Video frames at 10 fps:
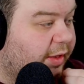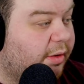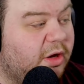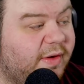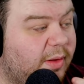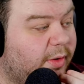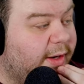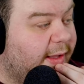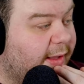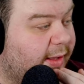I don't know anyone
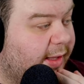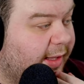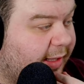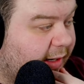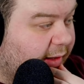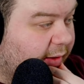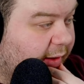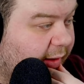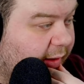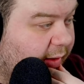uh, uh, Killy,
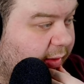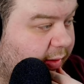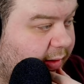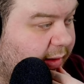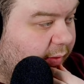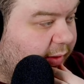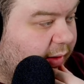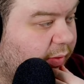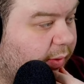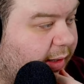uh, Kill,
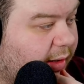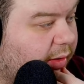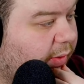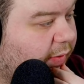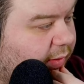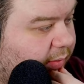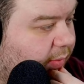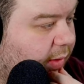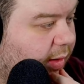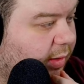Kill, Noise?
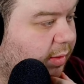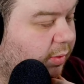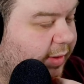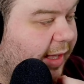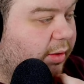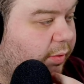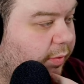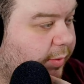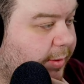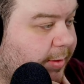or Kennels.